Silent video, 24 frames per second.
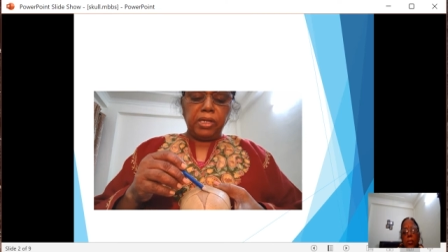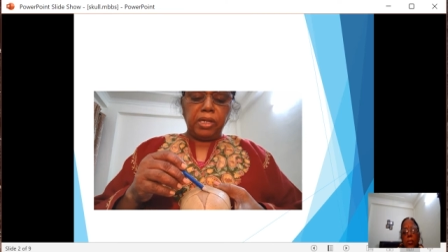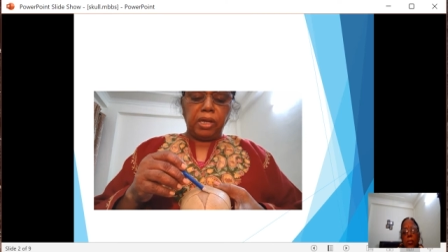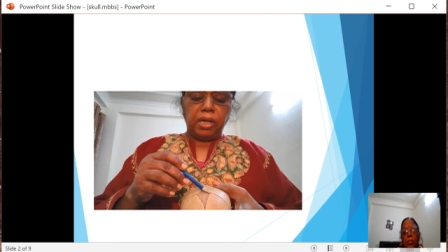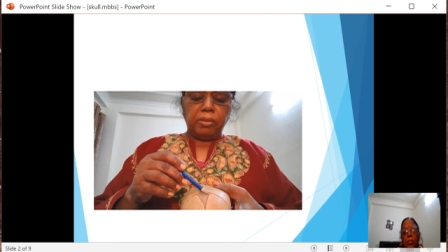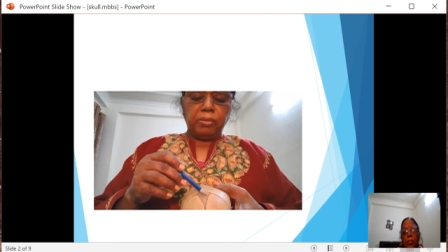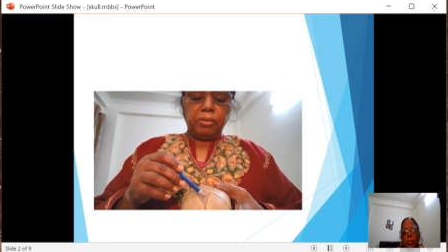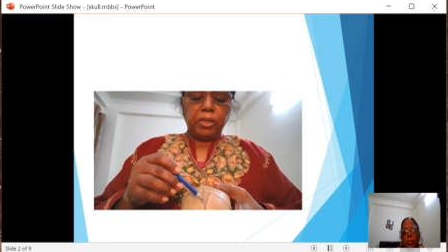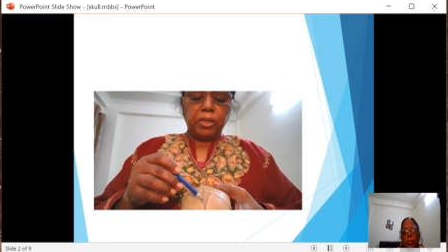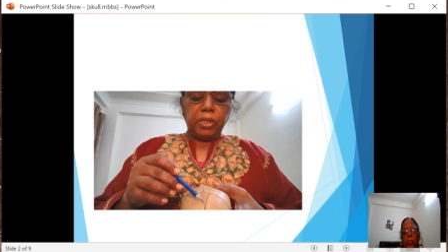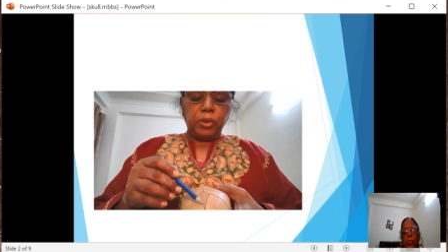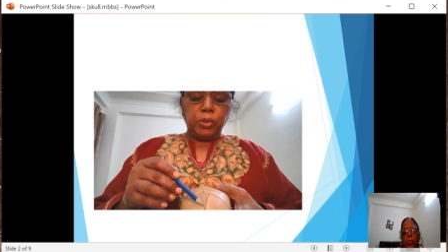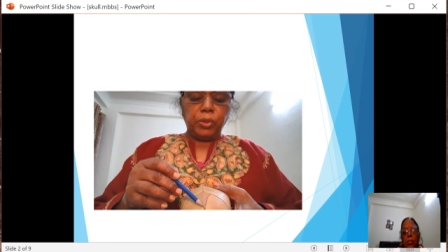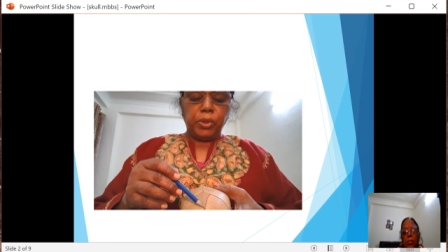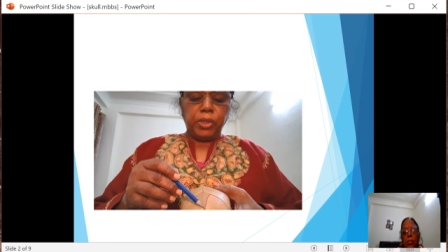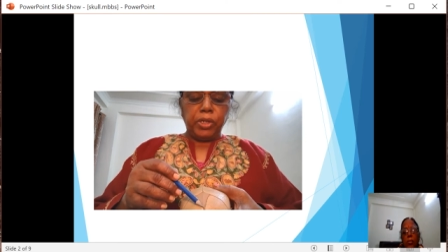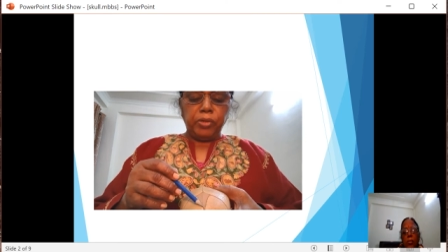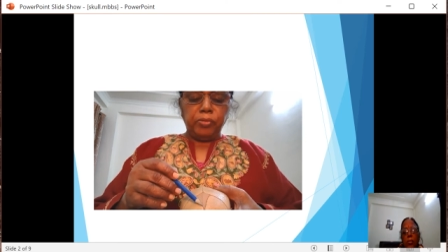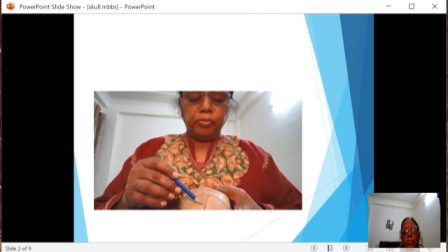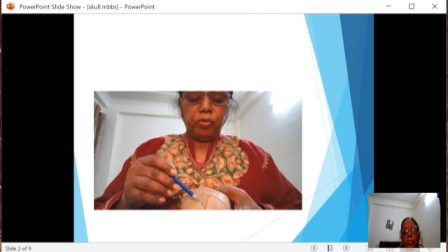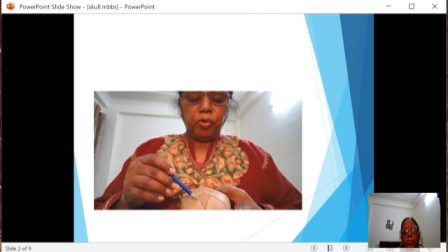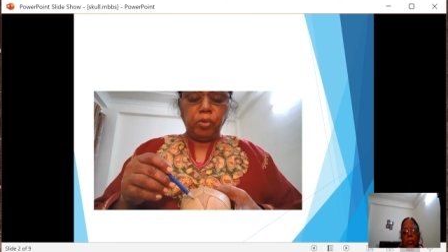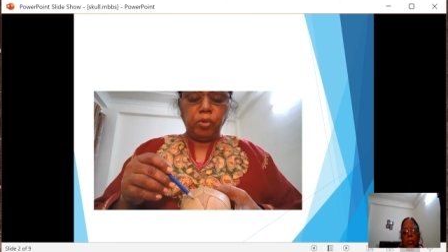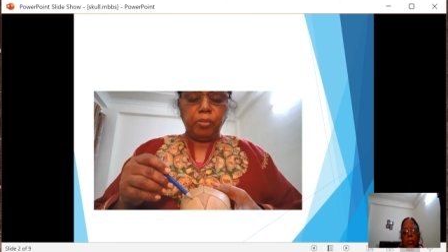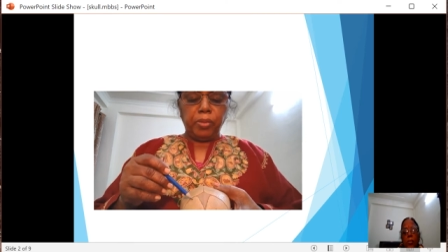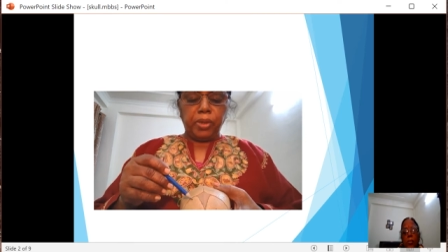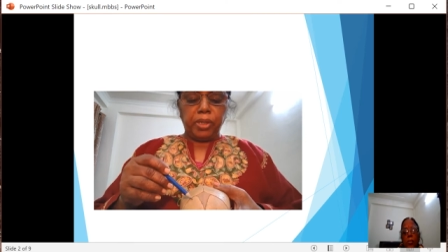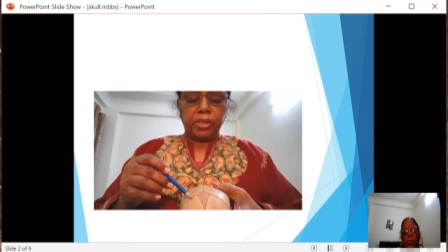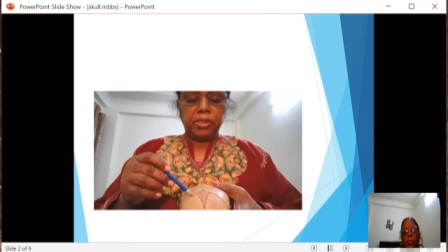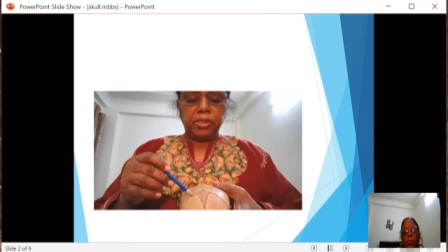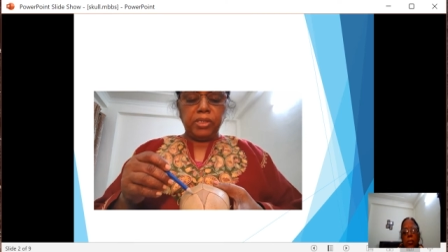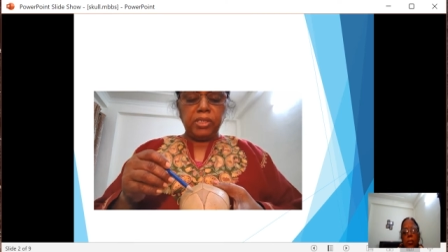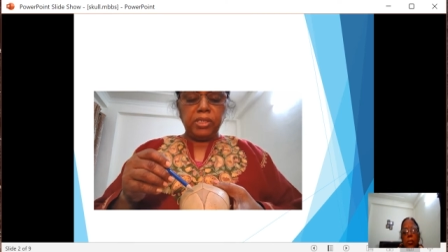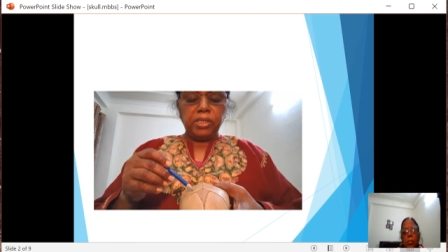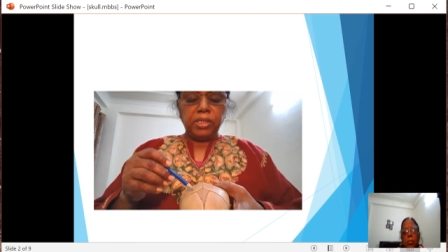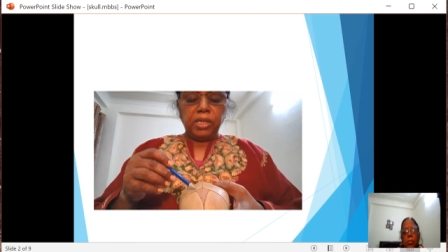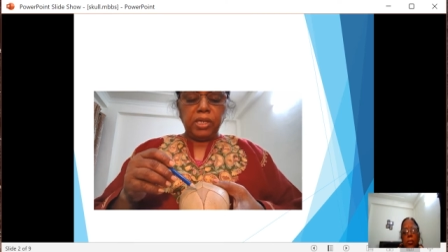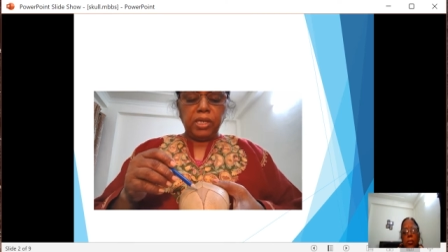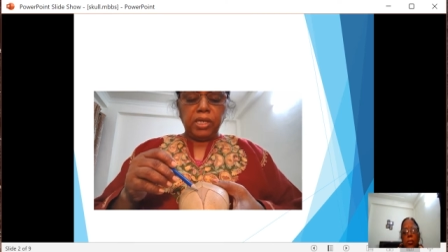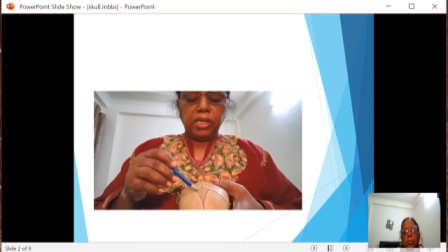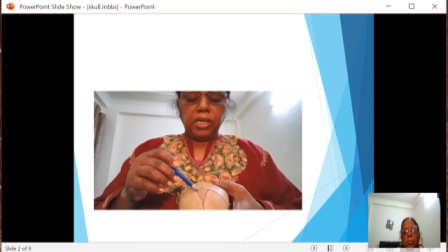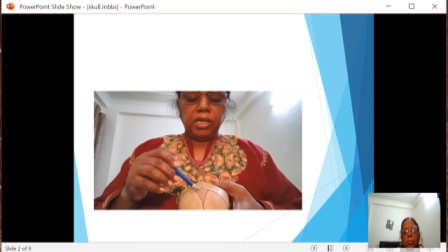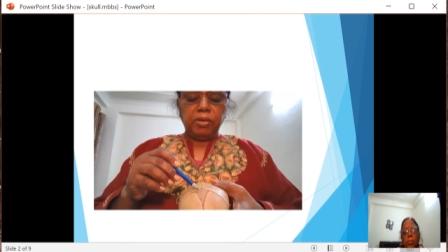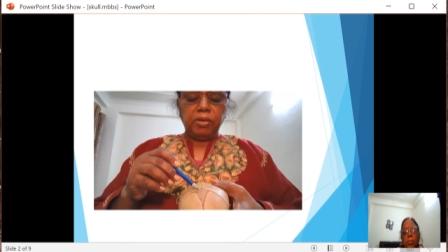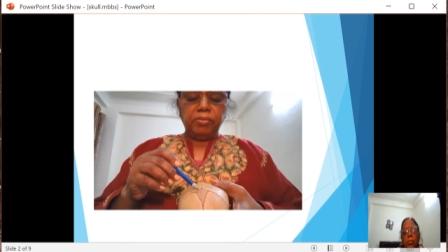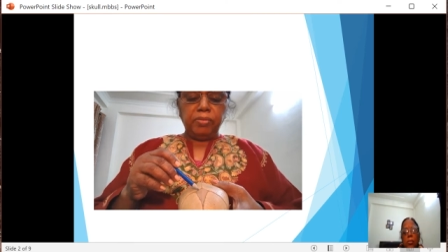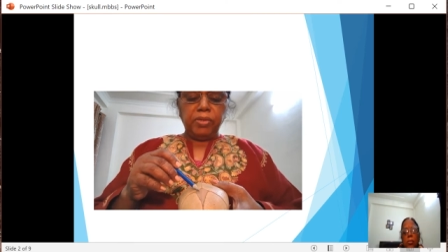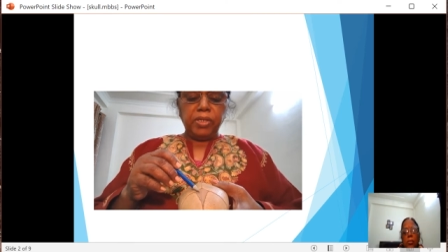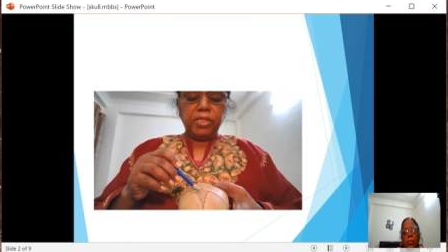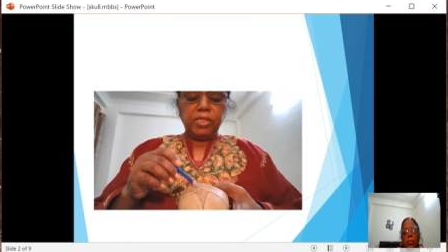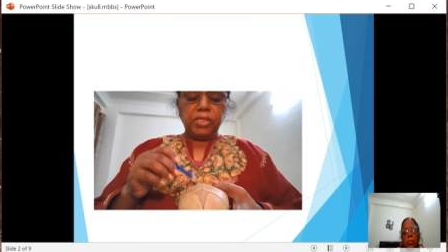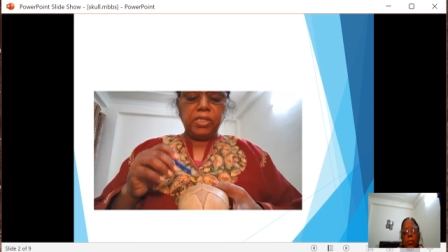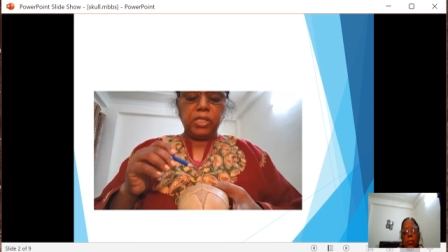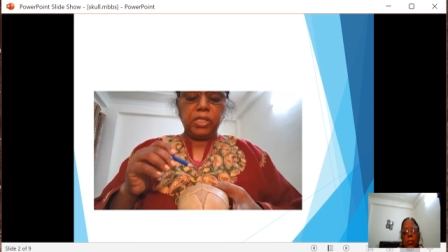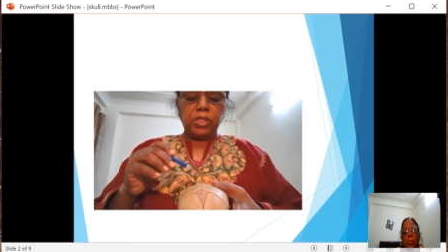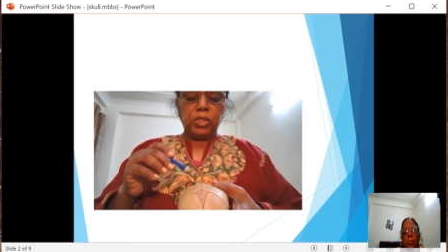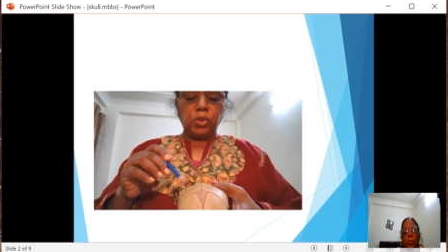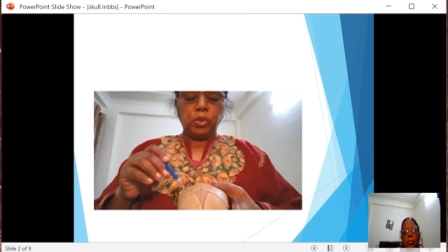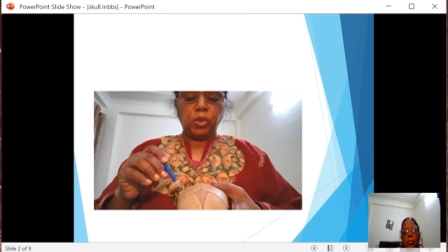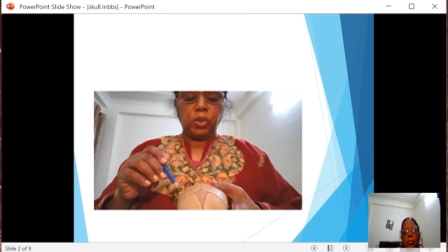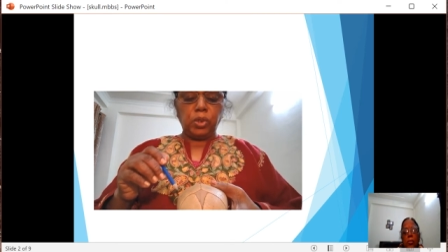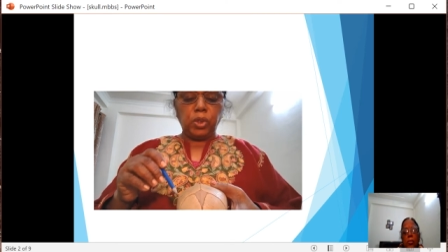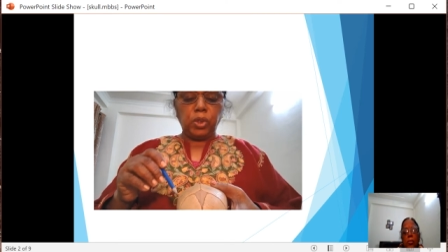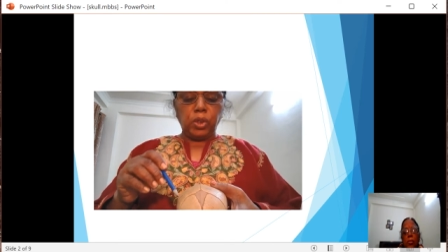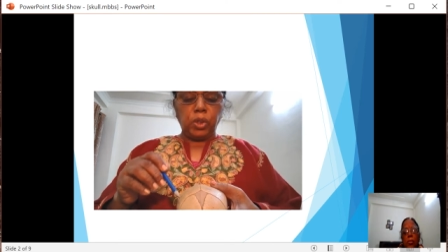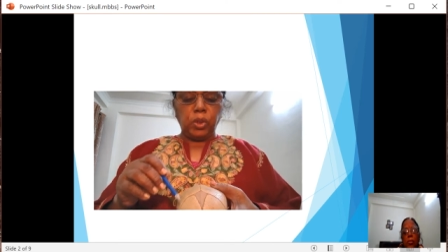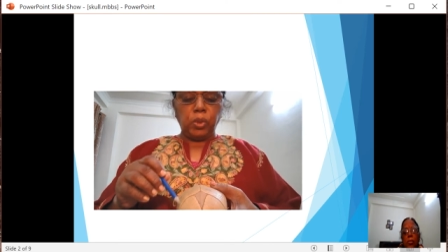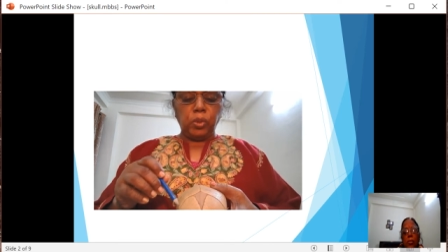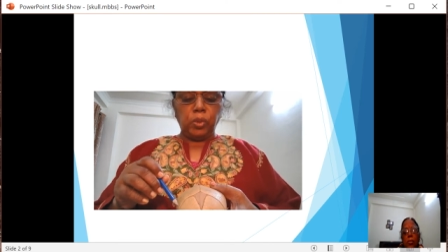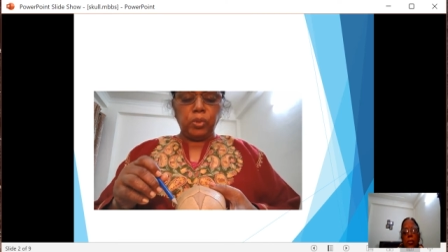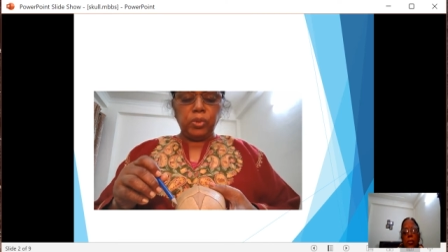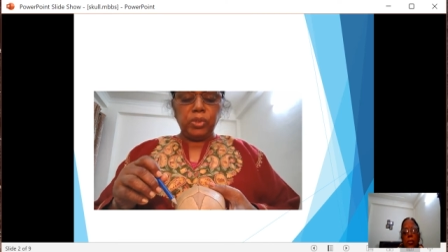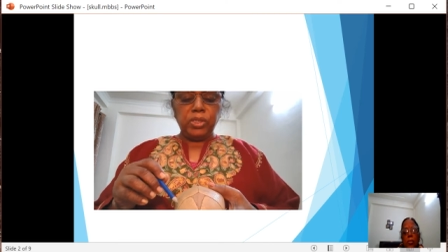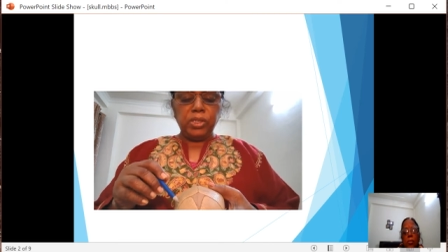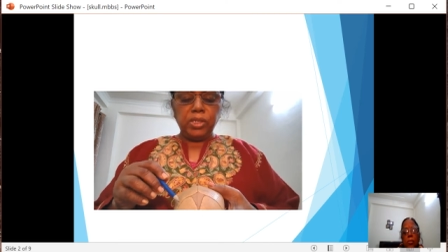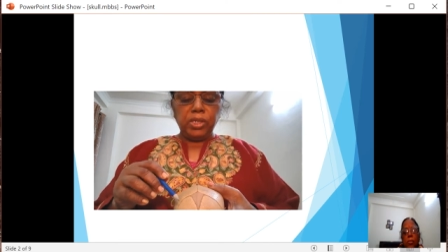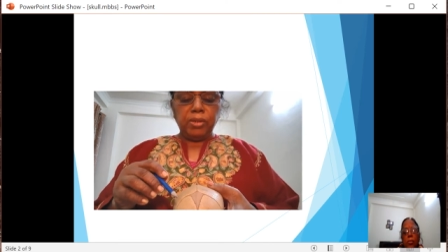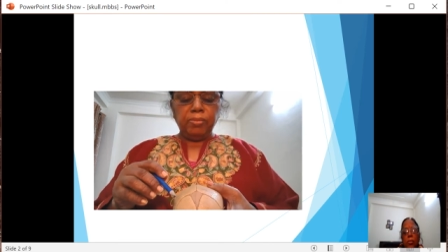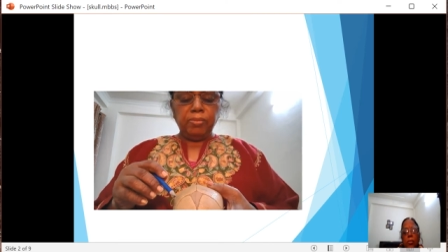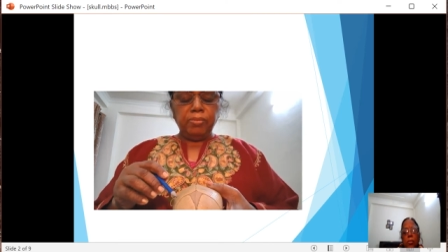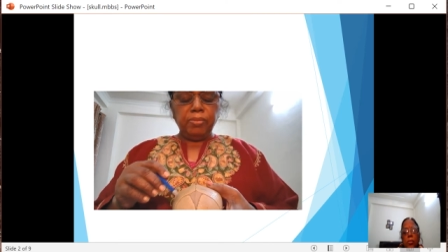up till 24 months, if this does not close,